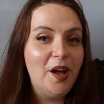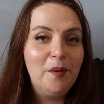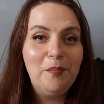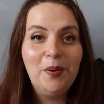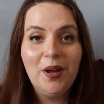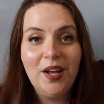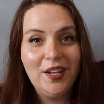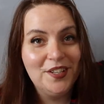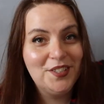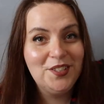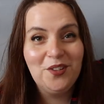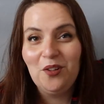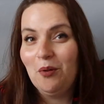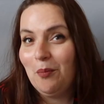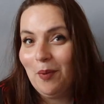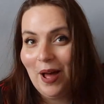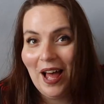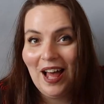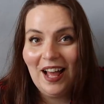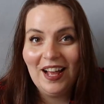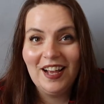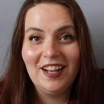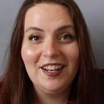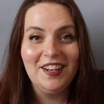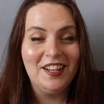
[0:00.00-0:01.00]
a personal
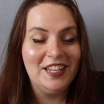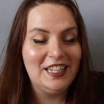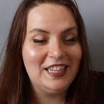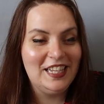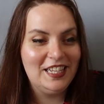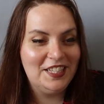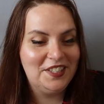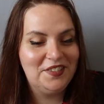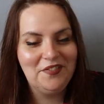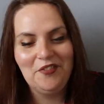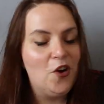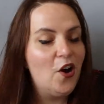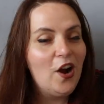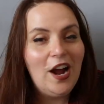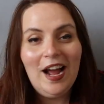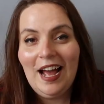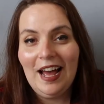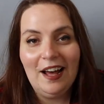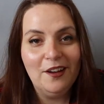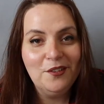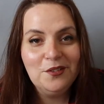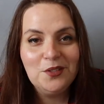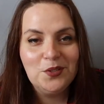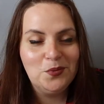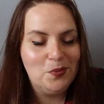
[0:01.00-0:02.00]
bag like this for our
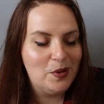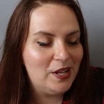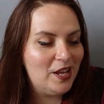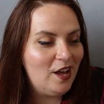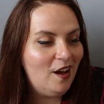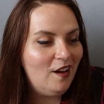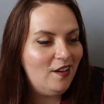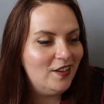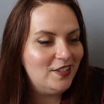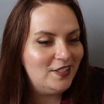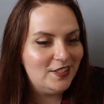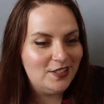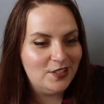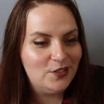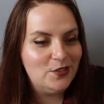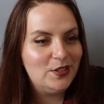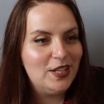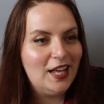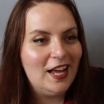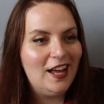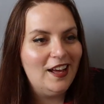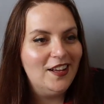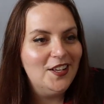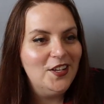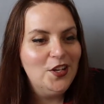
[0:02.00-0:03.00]
house, we can't do
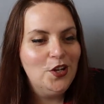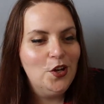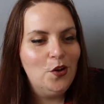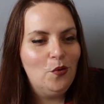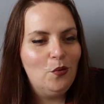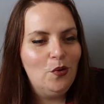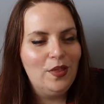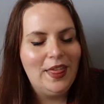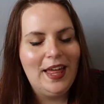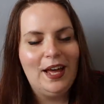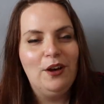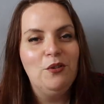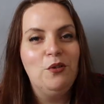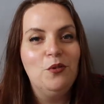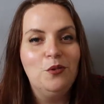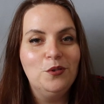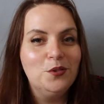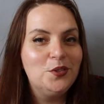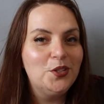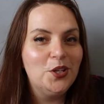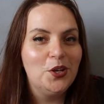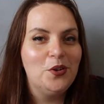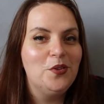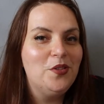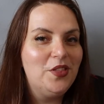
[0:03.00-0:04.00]
that without
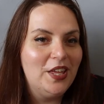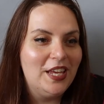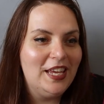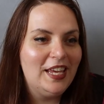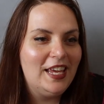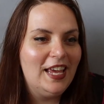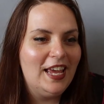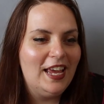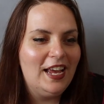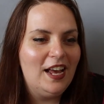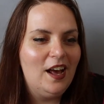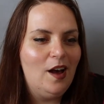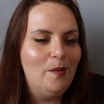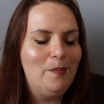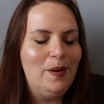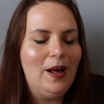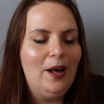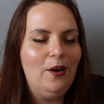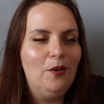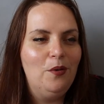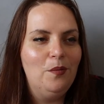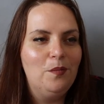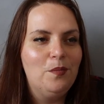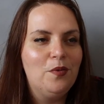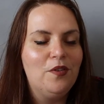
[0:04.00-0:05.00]
also thinking
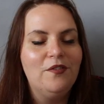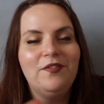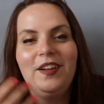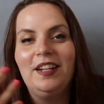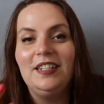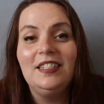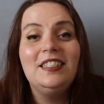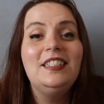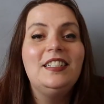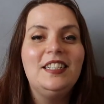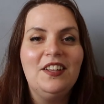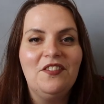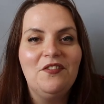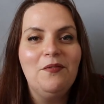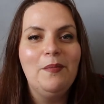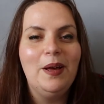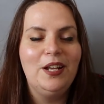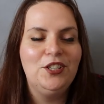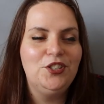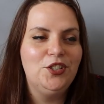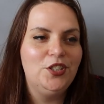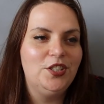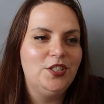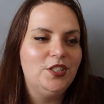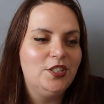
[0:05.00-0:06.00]
about preventative
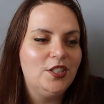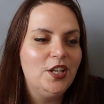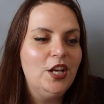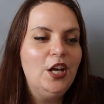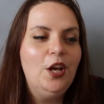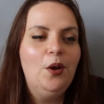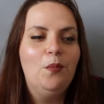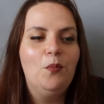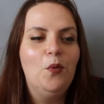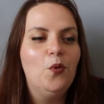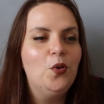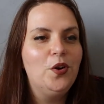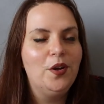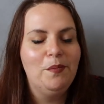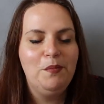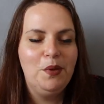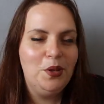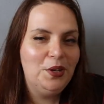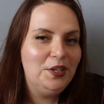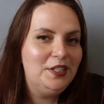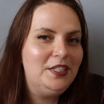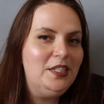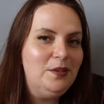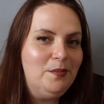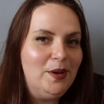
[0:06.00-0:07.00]
measures, more
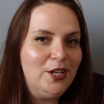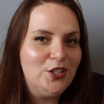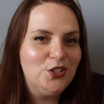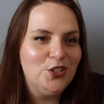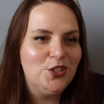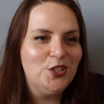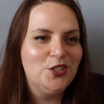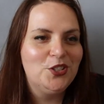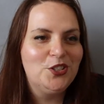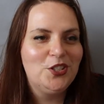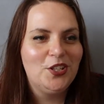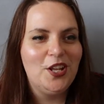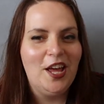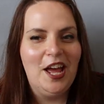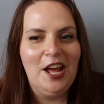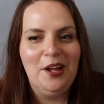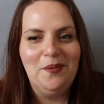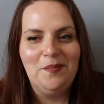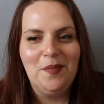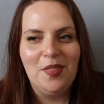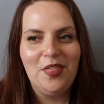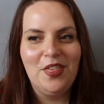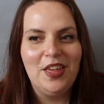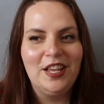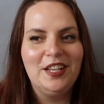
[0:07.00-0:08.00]
community measures,
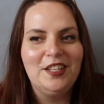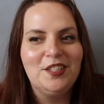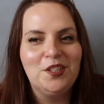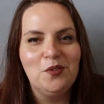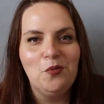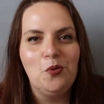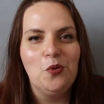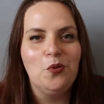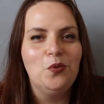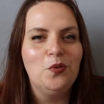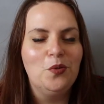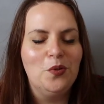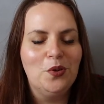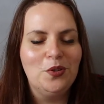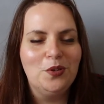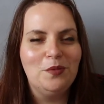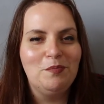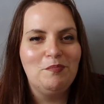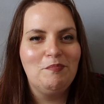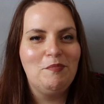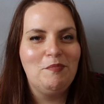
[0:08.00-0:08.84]
things that will